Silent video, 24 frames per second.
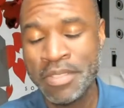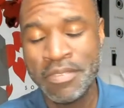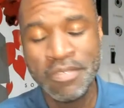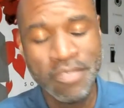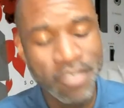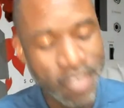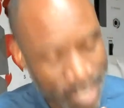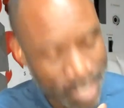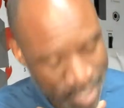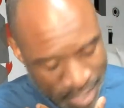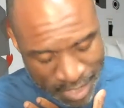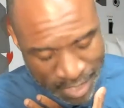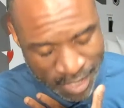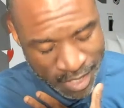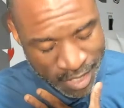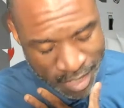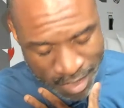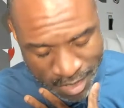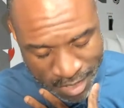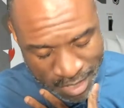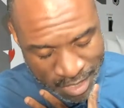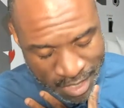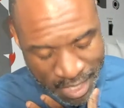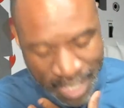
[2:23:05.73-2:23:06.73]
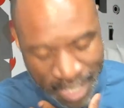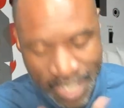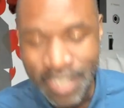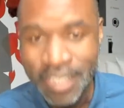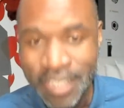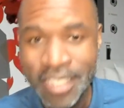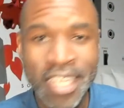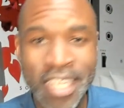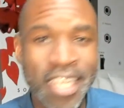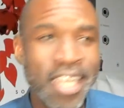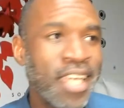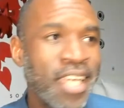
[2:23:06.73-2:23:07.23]
have graciously already said,
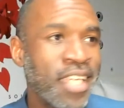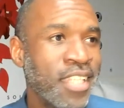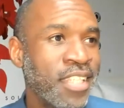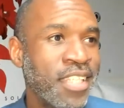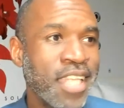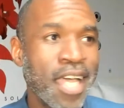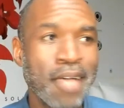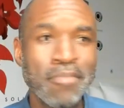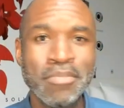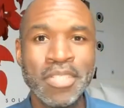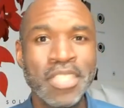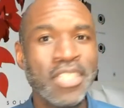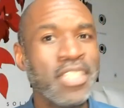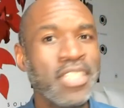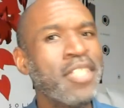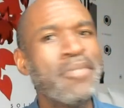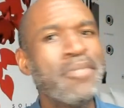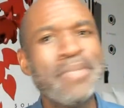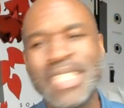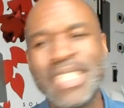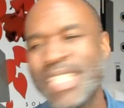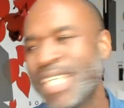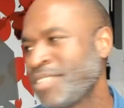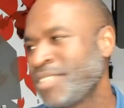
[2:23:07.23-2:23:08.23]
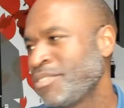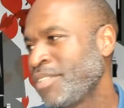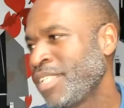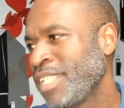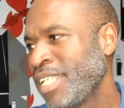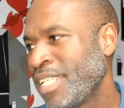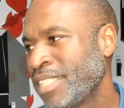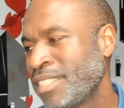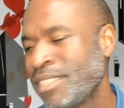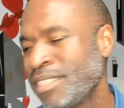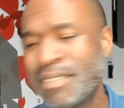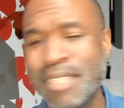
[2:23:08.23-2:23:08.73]
I'm good. You know what I mean? That's why a
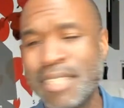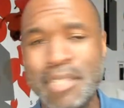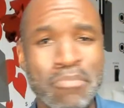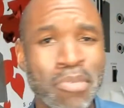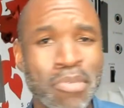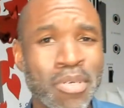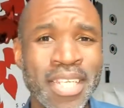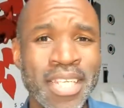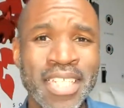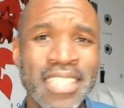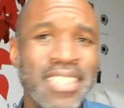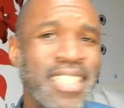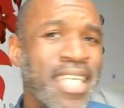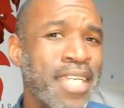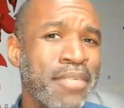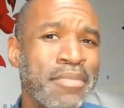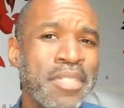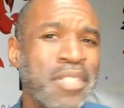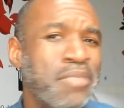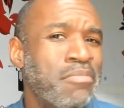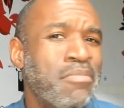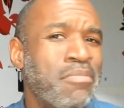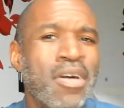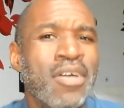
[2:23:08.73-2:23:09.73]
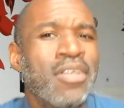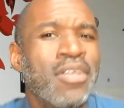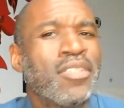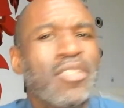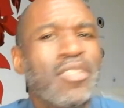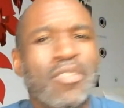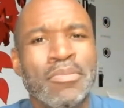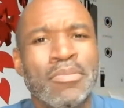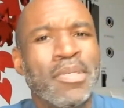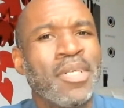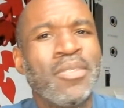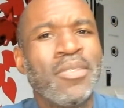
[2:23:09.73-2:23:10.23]
lot of times I'm like, bro, they can take me
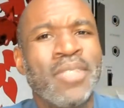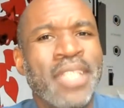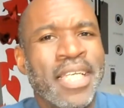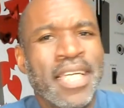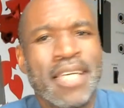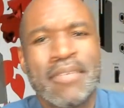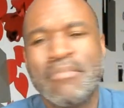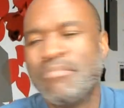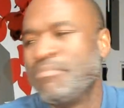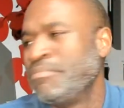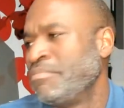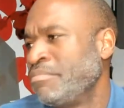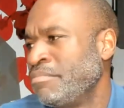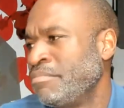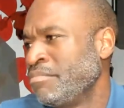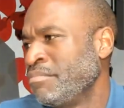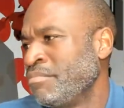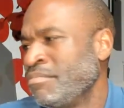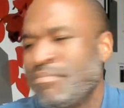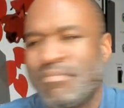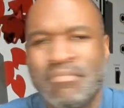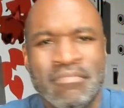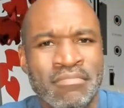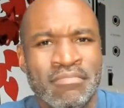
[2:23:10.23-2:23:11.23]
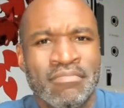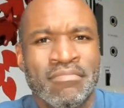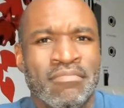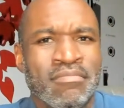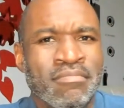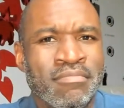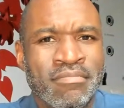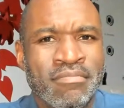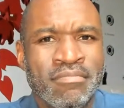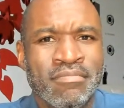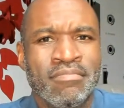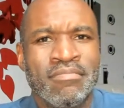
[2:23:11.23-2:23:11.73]
tomorrow, bro. Like
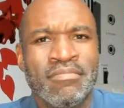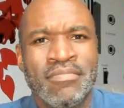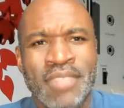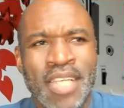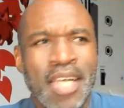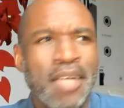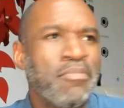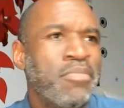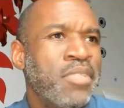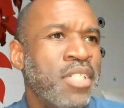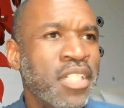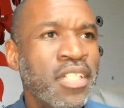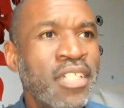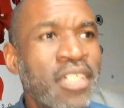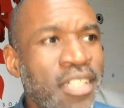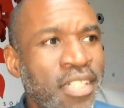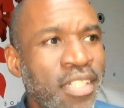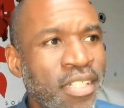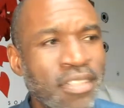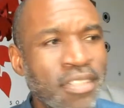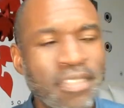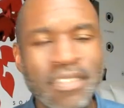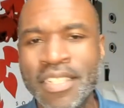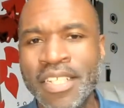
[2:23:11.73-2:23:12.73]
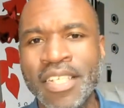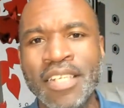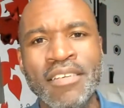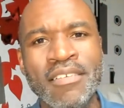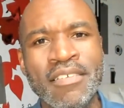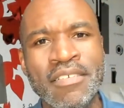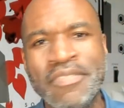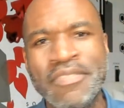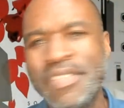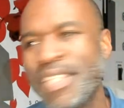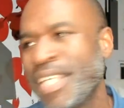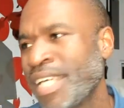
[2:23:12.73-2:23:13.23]
I'm good, you know.
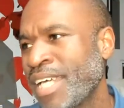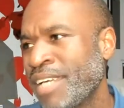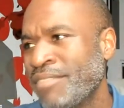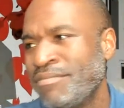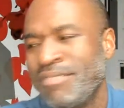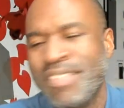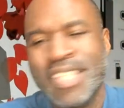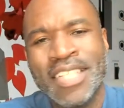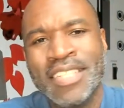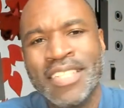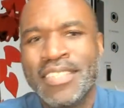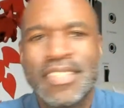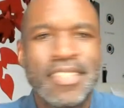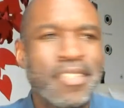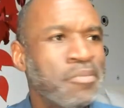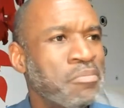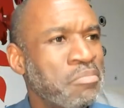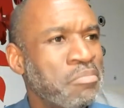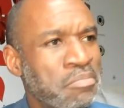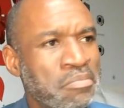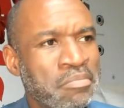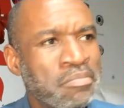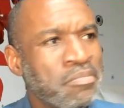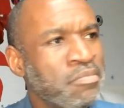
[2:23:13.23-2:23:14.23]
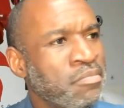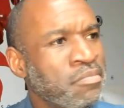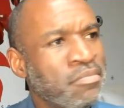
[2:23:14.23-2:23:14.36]
I feel like I've done some